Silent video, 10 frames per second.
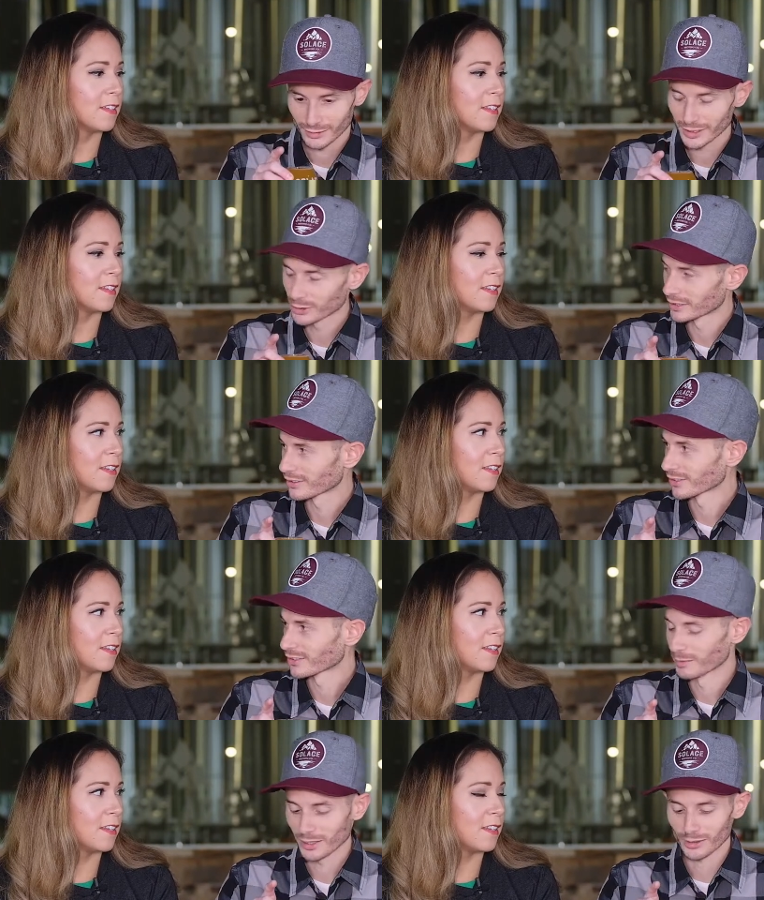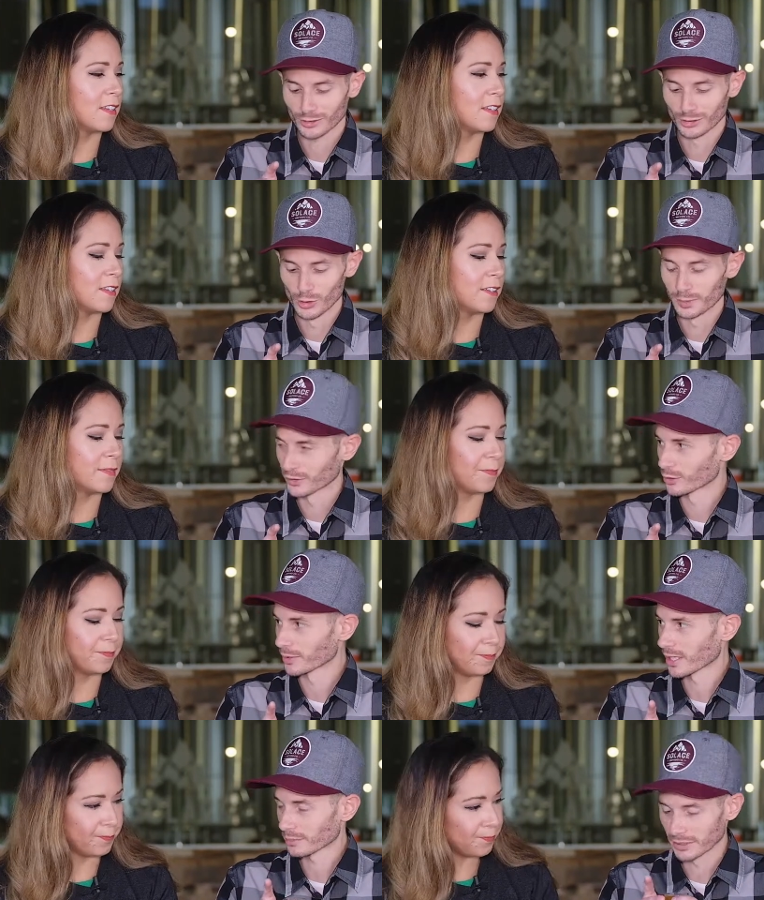Speaker 1: strangely doesn't smell super,
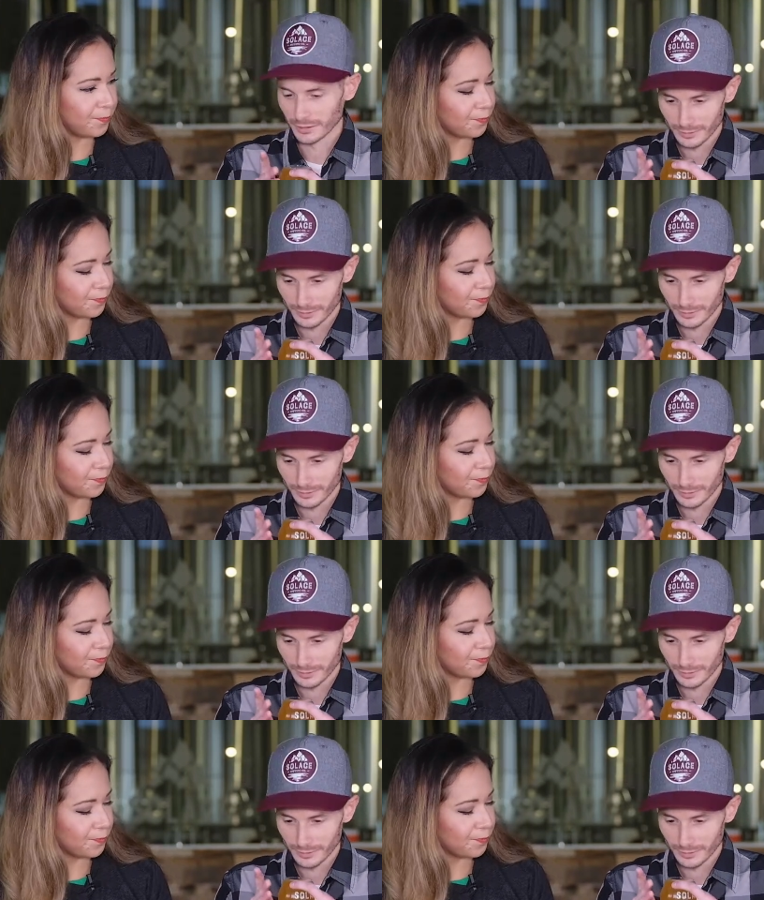super hoppy.